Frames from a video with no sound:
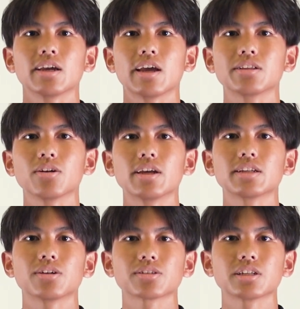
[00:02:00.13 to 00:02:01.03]
and not
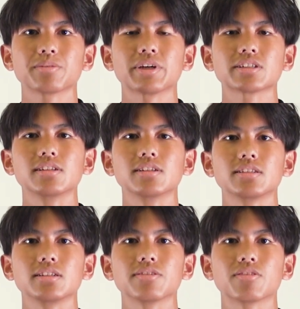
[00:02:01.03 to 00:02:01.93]
let toxic
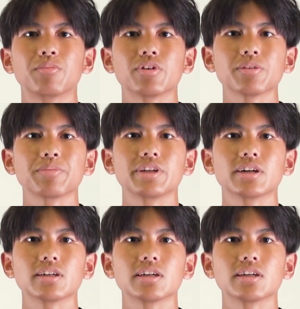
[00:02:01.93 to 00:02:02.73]
masculinity from modern media